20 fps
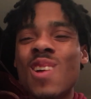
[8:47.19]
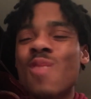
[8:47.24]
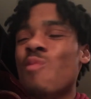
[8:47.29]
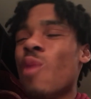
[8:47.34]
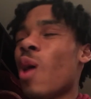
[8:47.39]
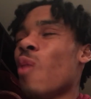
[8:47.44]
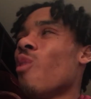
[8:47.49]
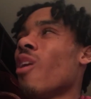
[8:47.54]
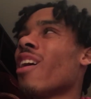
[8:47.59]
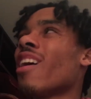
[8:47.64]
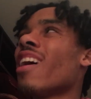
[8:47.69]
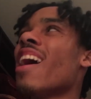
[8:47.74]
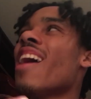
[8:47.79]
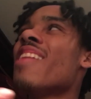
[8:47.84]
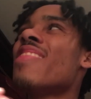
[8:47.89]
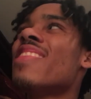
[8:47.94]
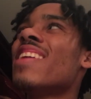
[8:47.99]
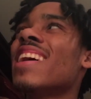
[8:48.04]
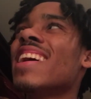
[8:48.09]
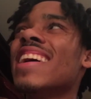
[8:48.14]
my work
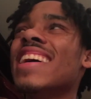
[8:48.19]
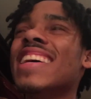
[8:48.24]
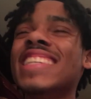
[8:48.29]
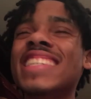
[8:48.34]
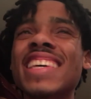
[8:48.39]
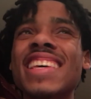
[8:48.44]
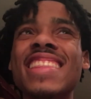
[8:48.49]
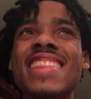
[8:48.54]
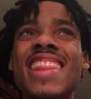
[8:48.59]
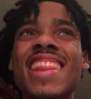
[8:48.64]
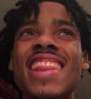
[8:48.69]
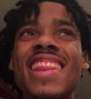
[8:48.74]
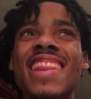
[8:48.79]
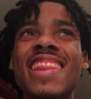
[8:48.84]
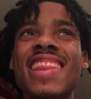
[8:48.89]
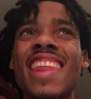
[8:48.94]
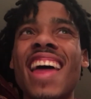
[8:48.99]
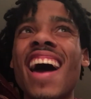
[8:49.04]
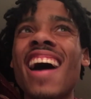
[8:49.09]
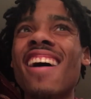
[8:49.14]
ethic isn't
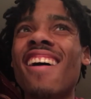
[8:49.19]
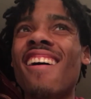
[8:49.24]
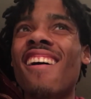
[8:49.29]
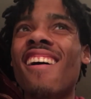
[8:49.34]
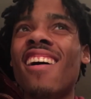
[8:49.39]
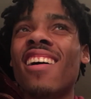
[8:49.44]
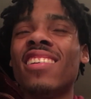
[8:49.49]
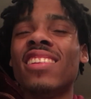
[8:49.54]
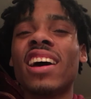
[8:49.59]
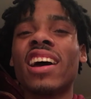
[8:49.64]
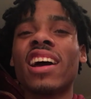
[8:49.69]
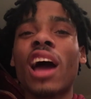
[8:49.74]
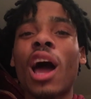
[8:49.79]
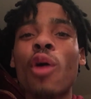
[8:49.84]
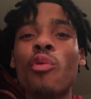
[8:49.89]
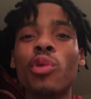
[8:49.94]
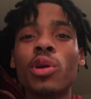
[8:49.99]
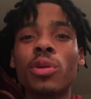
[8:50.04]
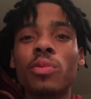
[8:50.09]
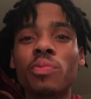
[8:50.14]
that hard like i
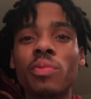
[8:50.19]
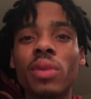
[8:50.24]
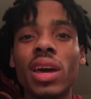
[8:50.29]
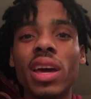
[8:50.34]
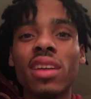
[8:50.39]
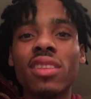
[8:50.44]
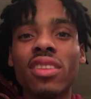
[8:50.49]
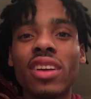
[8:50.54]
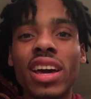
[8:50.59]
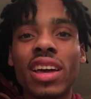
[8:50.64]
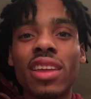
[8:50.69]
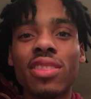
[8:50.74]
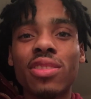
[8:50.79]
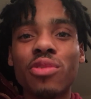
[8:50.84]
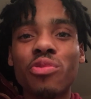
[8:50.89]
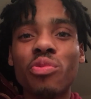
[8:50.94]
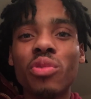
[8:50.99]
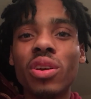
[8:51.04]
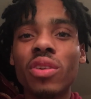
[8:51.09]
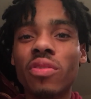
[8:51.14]
wouldn't make like
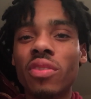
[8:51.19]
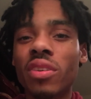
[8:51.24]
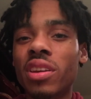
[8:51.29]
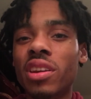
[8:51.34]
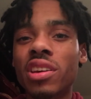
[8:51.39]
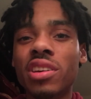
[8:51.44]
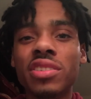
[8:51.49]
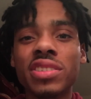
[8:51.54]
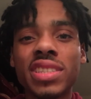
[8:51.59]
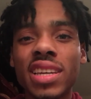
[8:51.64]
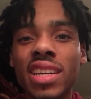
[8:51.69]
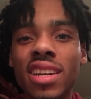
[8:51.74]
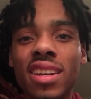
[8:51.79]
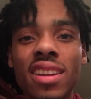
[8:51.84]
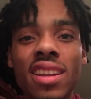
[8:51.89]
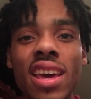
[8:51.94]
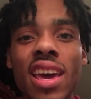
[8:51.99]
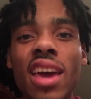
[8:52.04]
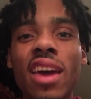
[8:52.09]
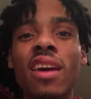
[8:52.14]
three videos in a
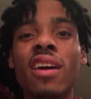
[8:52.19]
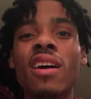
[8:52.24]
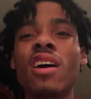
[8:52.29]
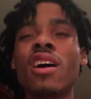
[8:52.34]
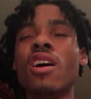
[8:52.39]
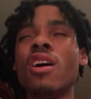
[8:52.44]
day